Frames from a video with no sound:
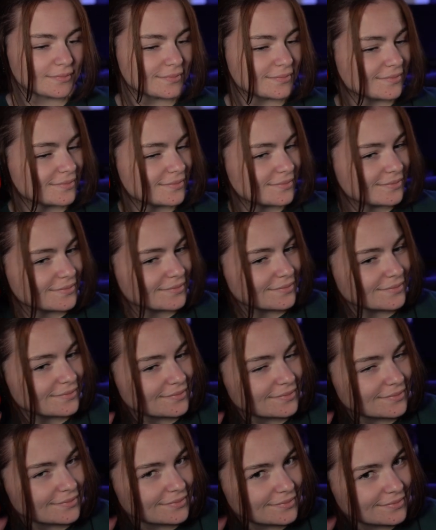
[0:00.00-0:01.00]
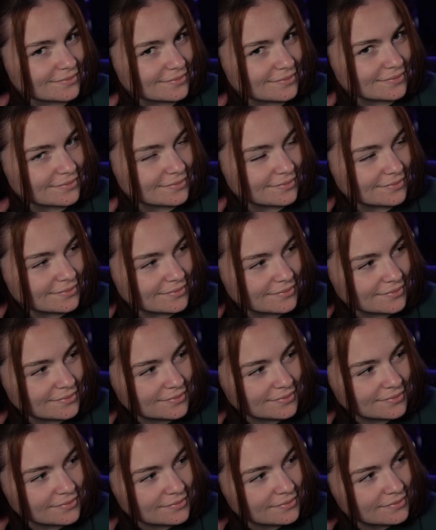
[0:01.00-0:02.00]

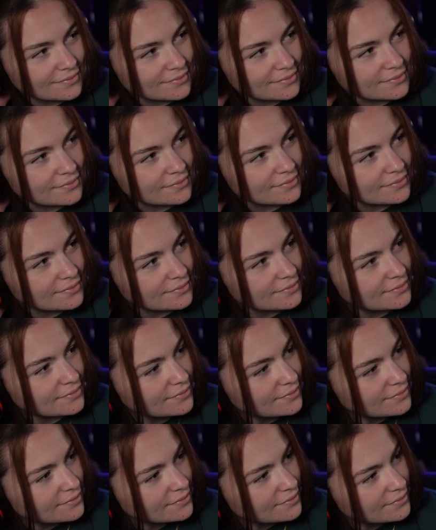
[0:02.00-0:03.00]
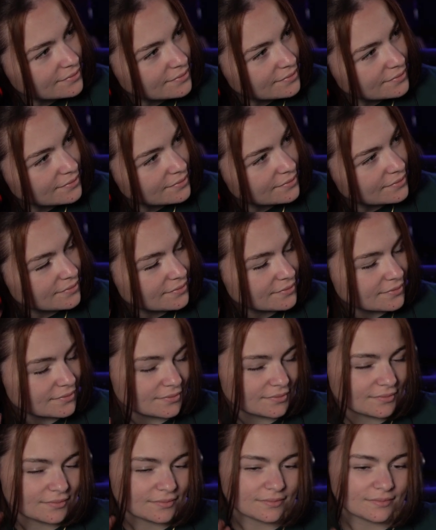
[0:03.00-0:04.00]

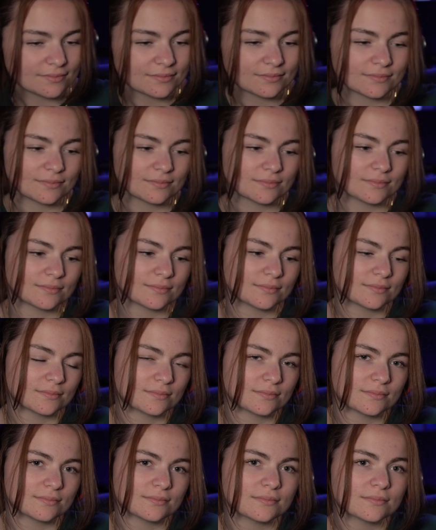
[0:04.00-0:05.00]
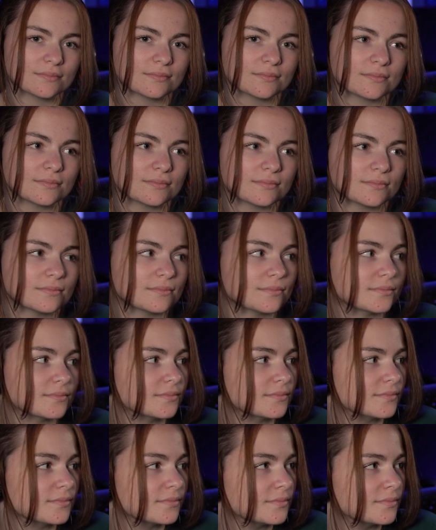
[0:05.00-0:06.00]

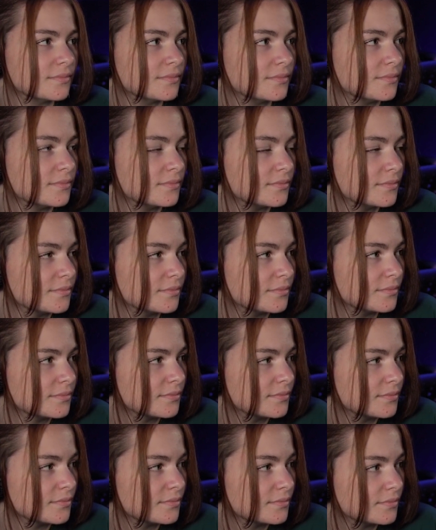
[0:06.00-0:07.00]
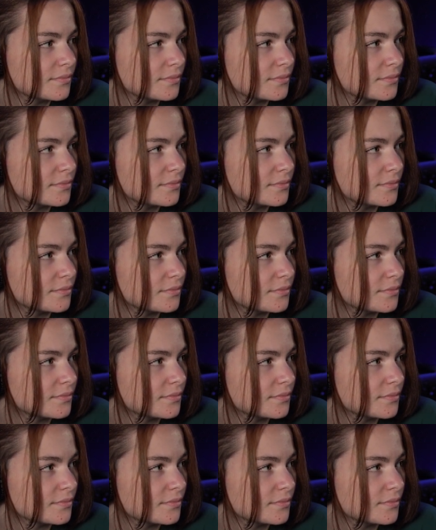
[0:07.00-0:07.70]
The person shown says nothing.